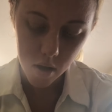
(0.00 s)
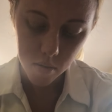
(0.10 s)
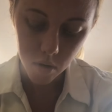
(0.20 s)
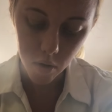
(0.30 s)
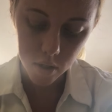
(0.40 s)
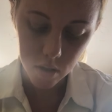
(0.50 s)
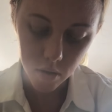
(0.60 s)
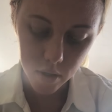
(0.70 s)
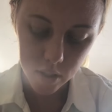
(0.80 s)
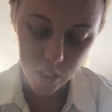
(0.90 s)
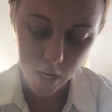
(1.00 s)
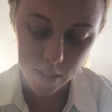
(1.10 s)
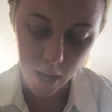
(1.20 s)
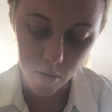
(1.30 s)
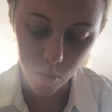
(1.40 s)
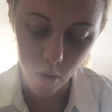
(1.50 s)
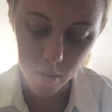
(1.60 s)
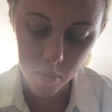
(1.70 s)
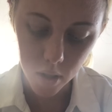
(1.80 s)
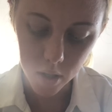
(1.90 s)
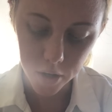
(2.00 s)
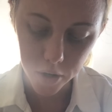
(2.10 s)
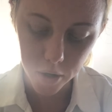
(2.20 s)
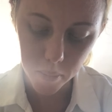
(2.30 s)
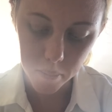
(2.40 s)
Going to inject at 1 milliliter